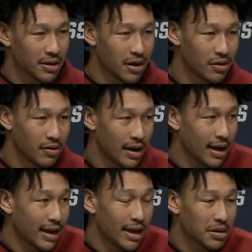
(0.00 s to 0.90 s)
So
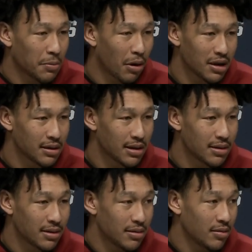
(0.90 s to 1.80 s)
it keeps the
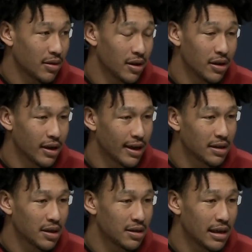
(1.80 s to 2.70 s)
process good,
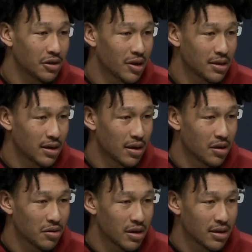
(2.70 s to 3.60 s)
keeps us interested in the
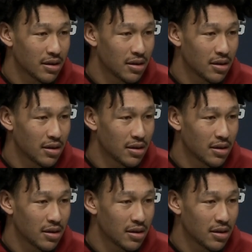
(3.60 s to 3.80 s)
whole thing.